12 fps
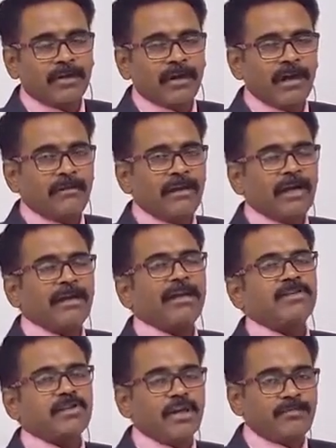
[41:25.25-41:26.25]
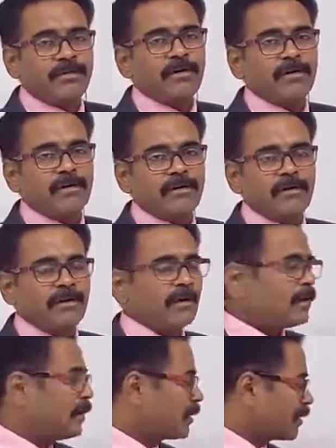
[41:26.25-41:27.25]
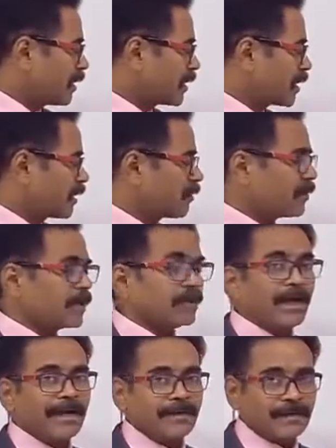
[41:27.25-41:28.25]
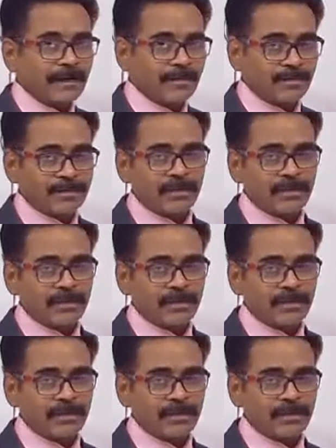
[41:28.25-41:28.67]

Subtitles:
If n is triple, critical load is 9 times.